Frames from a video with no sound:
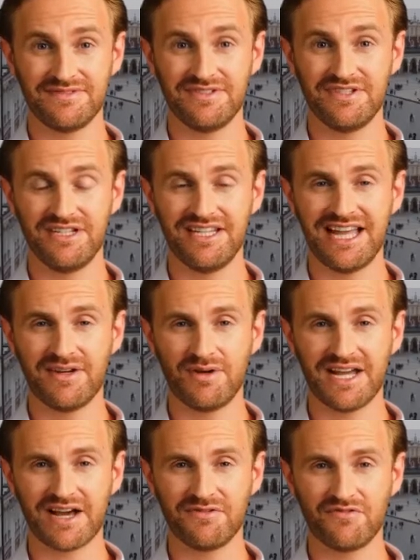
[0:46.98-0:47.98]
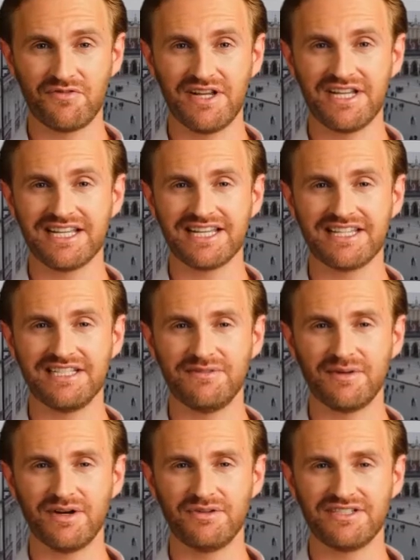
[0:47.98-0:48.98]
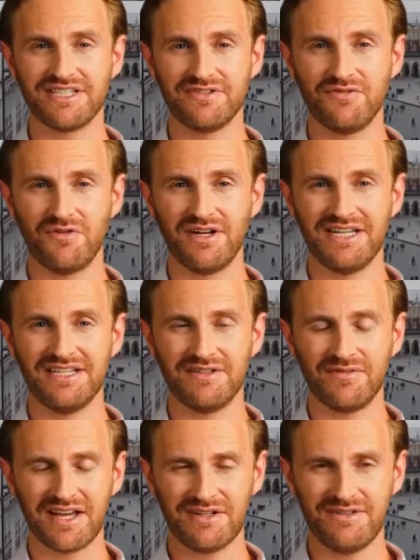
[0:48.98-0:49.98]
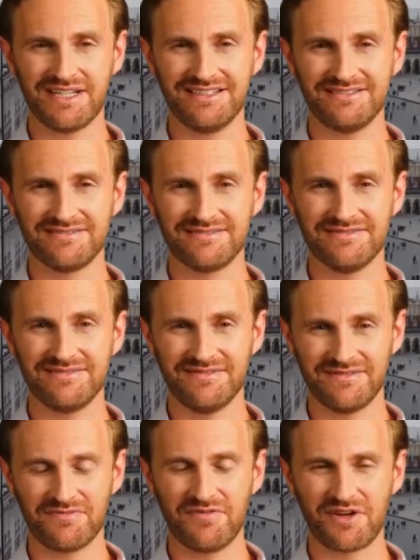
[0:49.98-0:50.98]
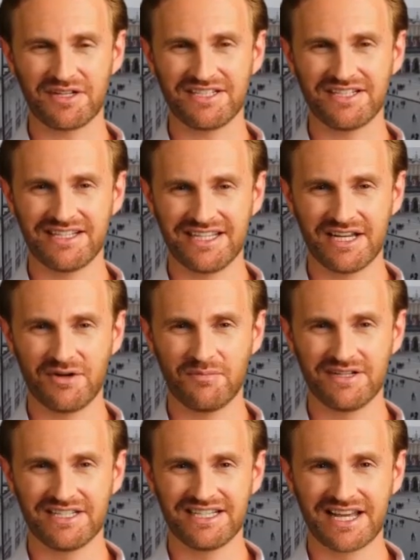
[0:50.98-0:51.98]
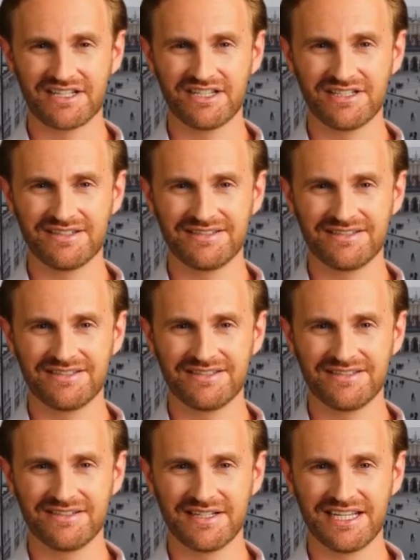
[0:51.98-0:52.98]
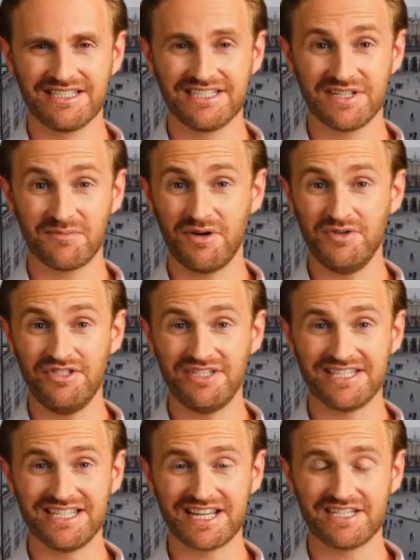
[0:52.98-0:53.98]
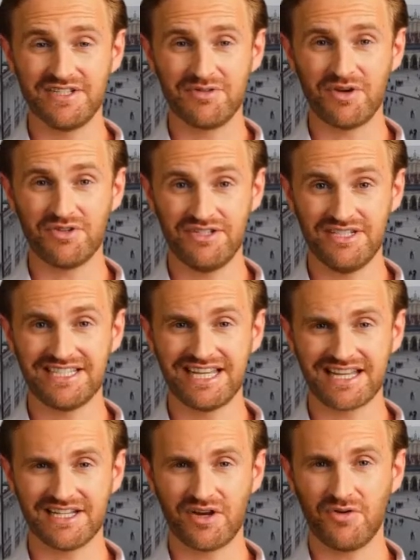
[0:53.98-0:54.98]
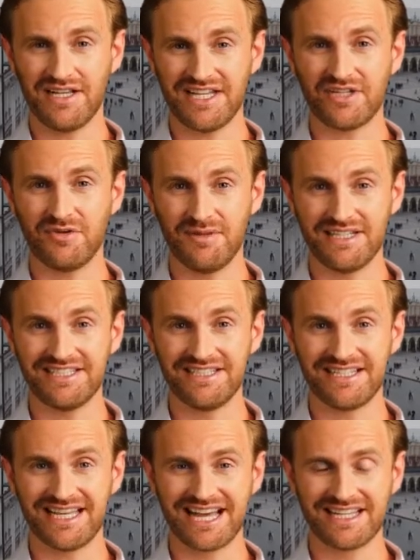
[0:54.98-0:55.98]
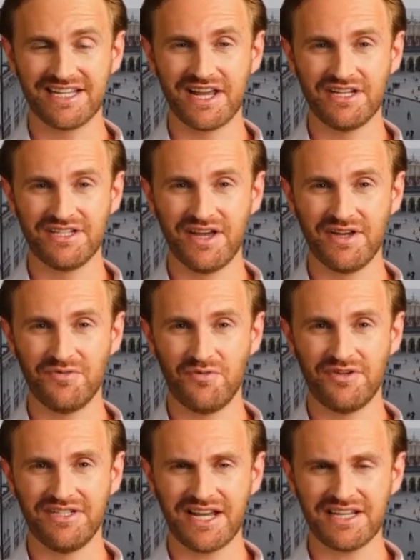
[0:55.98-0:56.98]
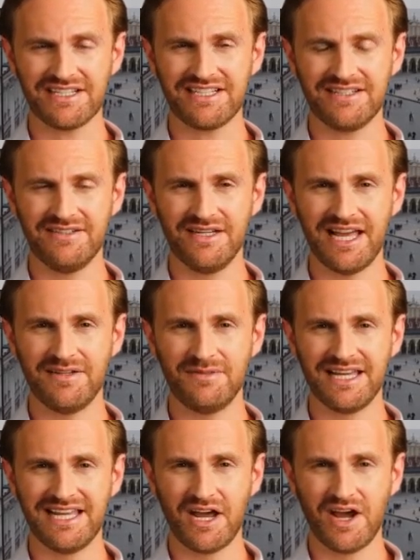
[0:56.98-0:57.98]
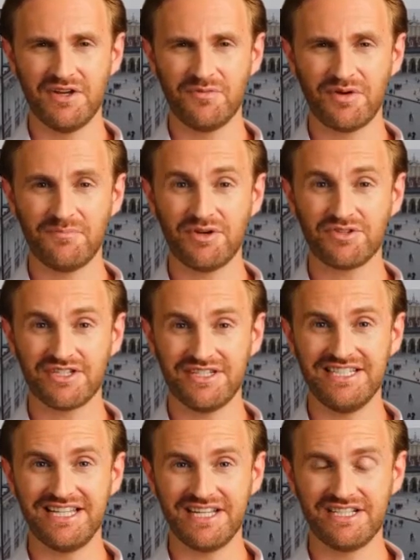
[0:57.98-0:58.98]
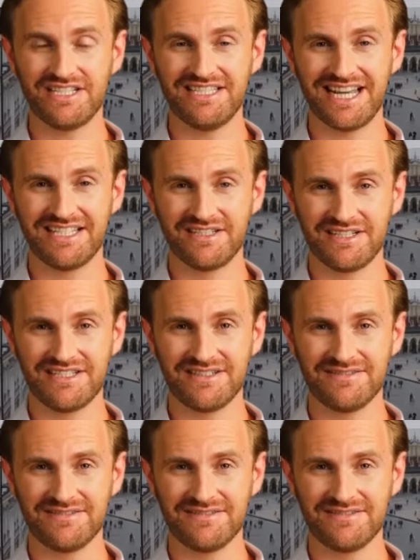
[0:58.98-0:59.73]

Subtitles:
To date, we have 3 connected modes and 3 in development. First, human detection. This is the motion detection mode to detect only humans, and not a dog or dust, like many hardware motion detection sensors.